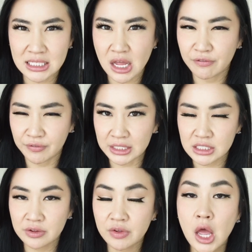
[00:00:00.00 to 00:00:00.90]

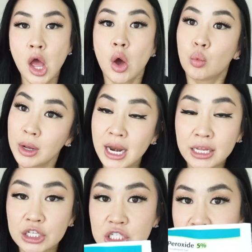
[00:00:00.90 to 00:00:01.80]
effective, when I
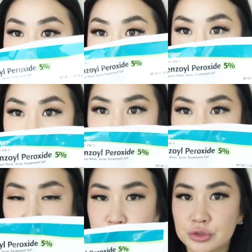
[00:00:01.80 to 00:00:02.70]
could just get this
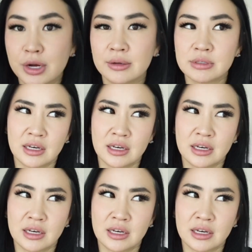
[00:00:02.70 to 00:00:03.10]
one prescribed?